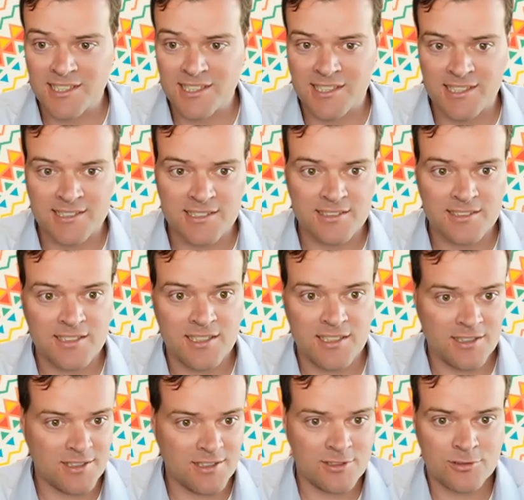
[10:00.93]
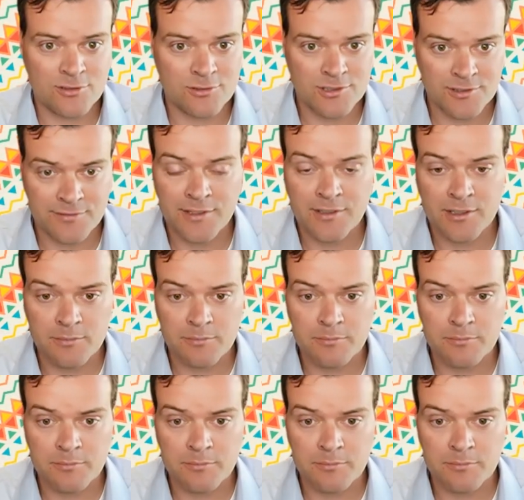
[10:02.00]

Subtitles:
and that's a source of income.